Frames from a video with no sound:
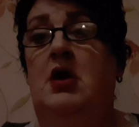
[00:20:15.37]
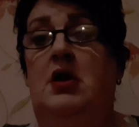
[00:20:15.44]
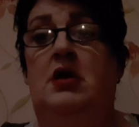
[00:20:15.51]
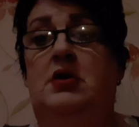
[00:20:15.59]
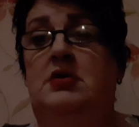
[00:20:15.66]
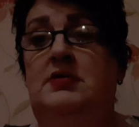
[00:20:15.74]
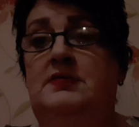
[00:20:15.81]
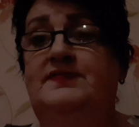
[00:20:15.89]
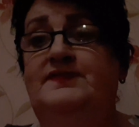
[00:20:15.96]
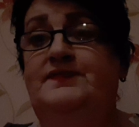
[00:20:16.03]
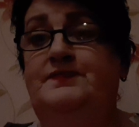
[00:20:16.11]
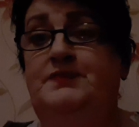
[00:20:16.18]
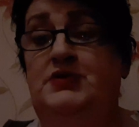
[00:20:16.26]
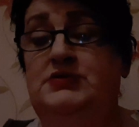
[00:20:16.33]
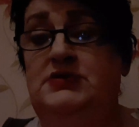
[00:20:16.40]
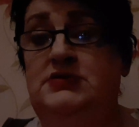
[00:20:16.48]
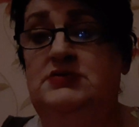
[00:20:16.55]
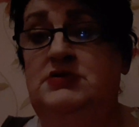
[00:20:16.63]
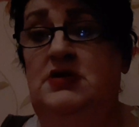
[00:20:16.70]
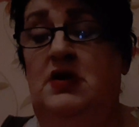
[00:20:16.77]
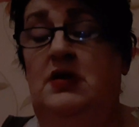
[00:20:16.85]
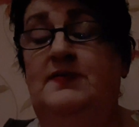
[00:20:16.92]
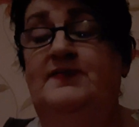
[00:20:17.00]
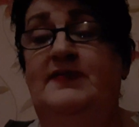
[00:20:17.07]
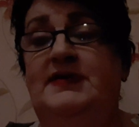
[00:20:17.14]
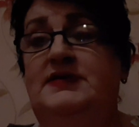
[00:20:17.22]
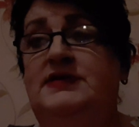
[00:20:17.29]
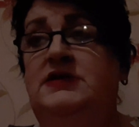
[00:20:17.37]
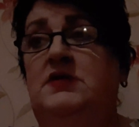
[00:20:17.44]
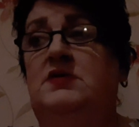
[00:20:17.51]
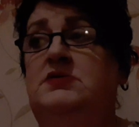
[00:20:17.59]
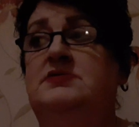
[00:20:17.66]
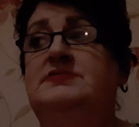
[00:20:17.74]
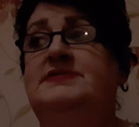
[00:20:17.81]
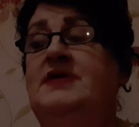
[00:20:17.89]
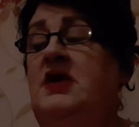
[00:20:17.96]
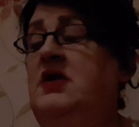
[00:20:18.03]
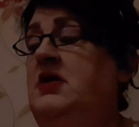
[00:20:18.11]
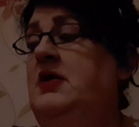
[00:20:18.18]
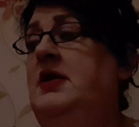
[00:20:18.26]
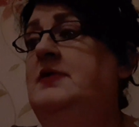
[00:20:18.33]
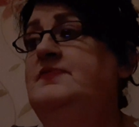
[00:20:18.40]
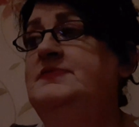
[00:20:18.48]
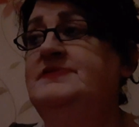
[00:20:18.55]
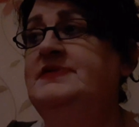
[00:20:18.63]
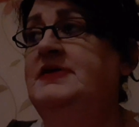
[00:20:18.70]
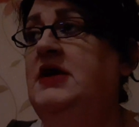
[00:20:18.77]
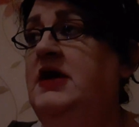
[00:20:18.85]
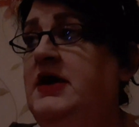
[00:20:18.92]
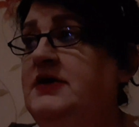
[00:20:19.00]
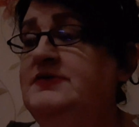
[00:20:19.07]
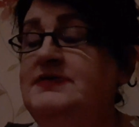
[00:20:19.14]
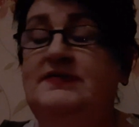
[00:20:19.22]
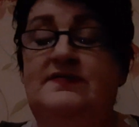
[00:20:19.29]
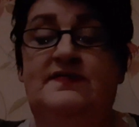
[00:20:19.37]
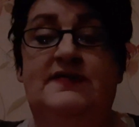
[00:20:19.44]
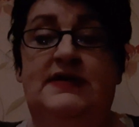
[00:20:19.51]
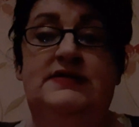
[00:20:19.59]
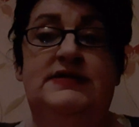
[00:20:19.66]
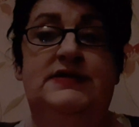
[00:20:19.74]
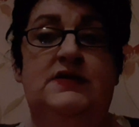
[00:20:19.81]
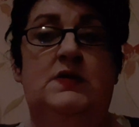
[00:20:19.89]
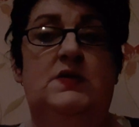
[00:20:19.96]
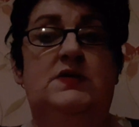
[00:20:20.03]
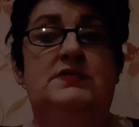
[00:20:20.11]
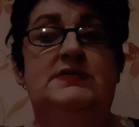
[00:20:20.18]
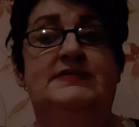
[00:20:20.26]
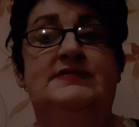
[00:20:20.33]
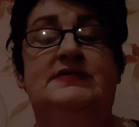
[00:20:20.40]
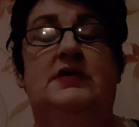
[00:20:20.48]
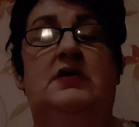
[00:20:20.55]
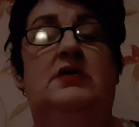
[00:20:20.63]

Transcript: of putting up videos, having to edit videos.